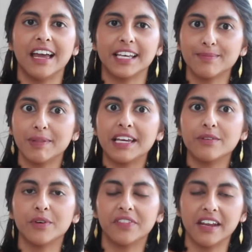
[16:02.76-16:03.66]
I explained
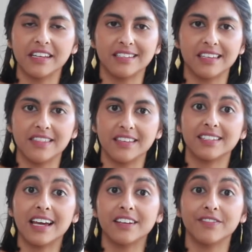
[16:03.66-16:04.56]
what that is in the
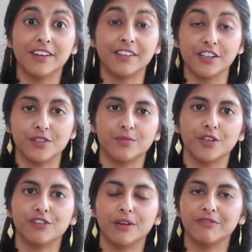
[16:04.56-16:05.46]
standard foundation
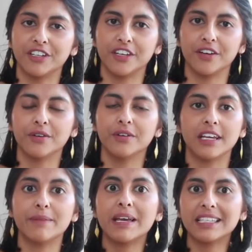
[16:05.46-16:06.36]
program video,
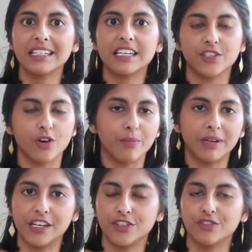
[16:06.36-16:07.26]
it basically is a
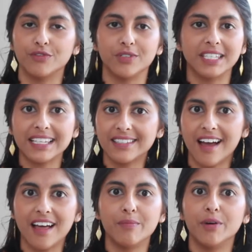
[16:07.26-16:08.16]
combination of your
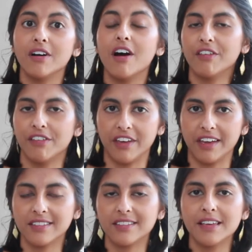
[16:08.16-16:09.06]
decile among other
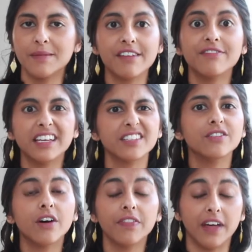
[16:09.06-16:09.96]
things, if that's
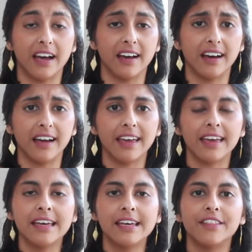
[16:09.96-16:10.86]
not that high,
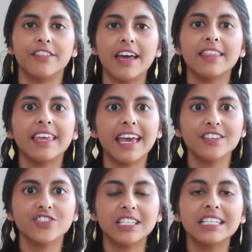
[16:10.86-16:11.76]
then the
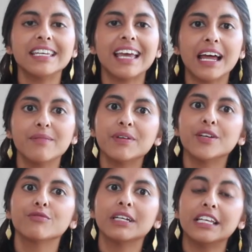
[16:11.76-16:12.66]
SJT can be
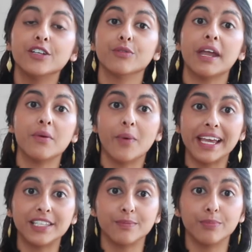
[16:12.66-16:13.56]
a really great
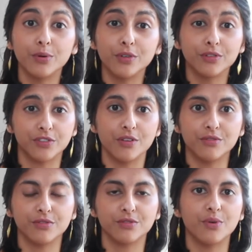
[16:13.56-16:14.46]
way to pull your
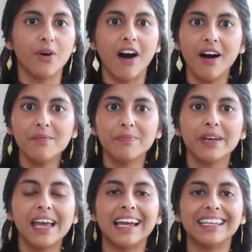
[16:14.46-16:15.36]
total score up
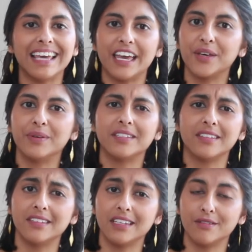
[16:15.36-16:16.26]
and get you into
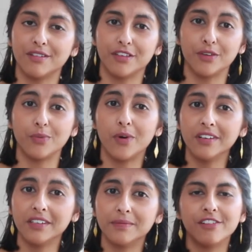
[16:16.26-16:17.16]
the deanery that you want.
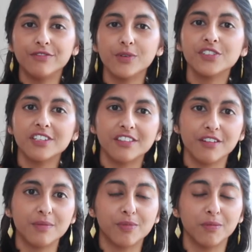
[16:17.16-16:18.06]
Unfortunately, the
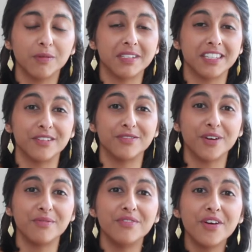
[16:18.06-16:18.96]
only problem is that you
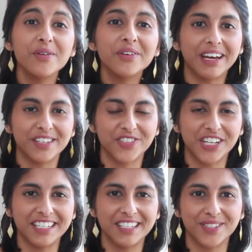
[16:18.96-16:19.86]
don't know your
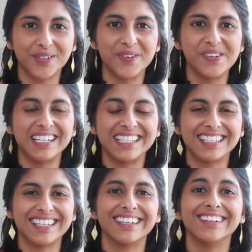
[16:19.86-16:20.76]
SJT score
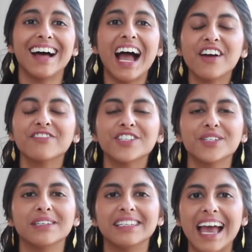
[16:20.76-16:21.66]
until after
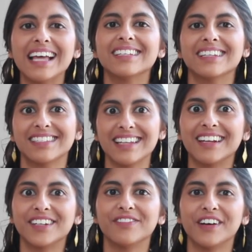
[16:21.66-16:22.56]
you get a
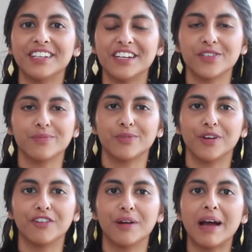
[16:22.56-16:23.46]
standard foundation
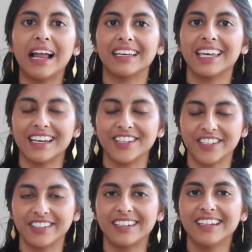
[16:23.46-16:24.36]
program
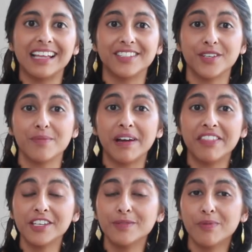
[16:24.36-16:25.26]
allocation. And so by
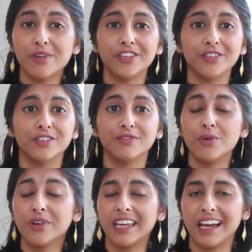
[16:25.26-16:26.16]
this point, you'll have
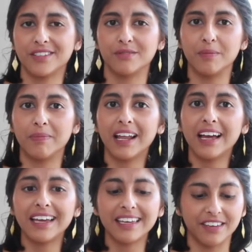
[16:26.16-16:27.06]
already had to
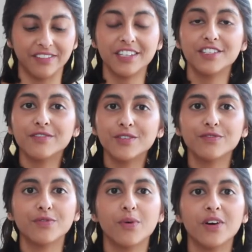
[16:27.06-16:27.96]
apply, give
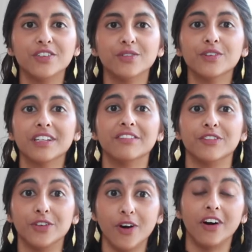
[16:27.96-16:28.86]
interviews for, and you'll already
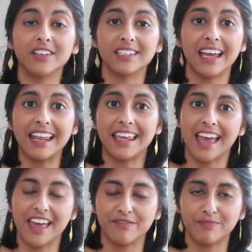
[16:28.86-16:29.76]
have got
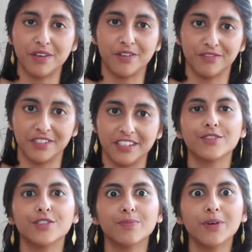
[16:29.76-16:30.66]
any AFP offers.
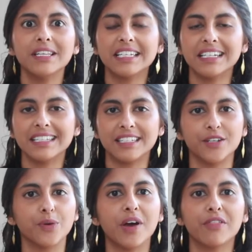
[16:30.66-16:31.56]
So it's a point to
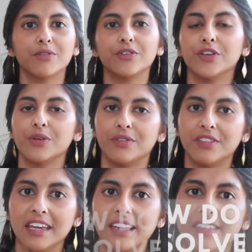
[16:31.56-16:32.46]
consider whether or not you
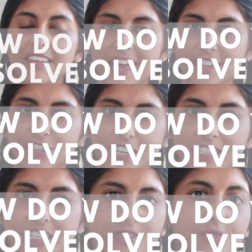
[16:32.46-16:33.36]
think the
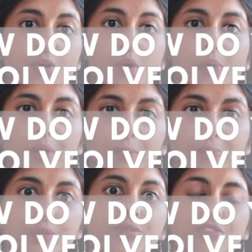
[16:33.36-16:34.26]
SJT score will
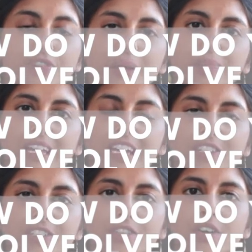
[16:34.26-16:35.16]
boost your
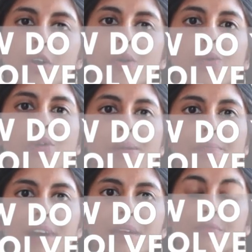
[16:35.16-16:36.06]
application or it
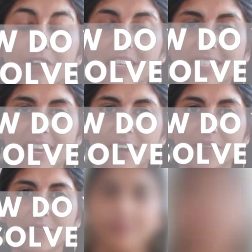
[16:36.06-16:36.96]
might bring it
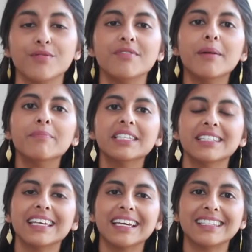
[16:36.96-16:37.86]
down. So number
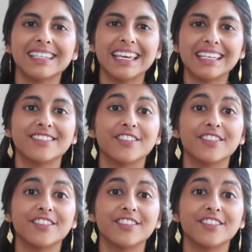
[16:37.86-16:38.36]
6 is